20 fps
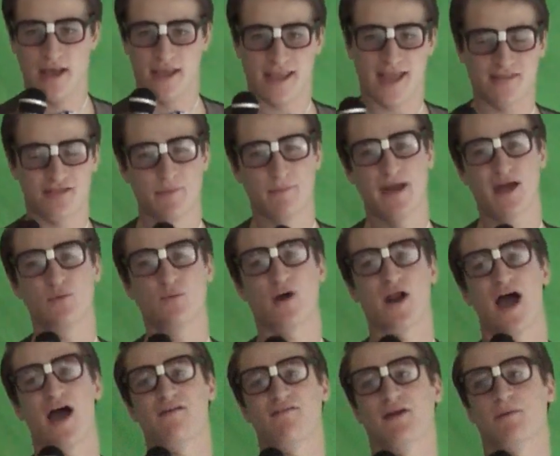Yet the men were
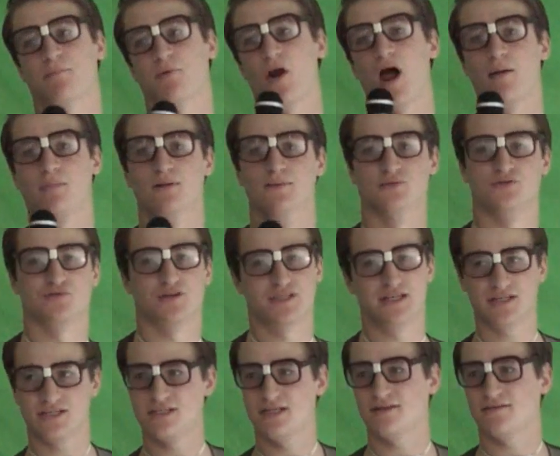having problems
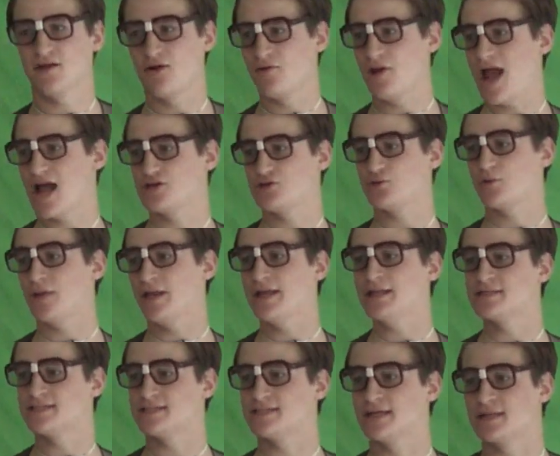resisting their natural
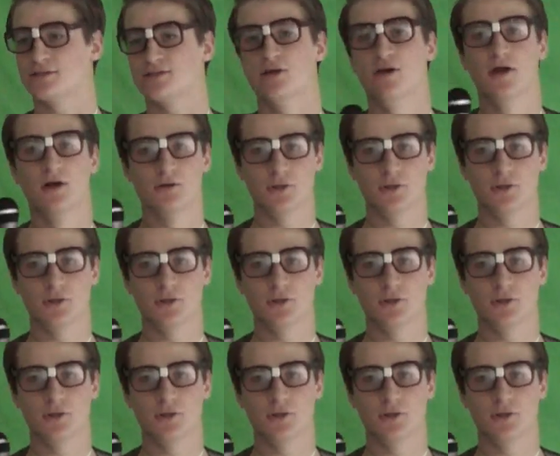instincts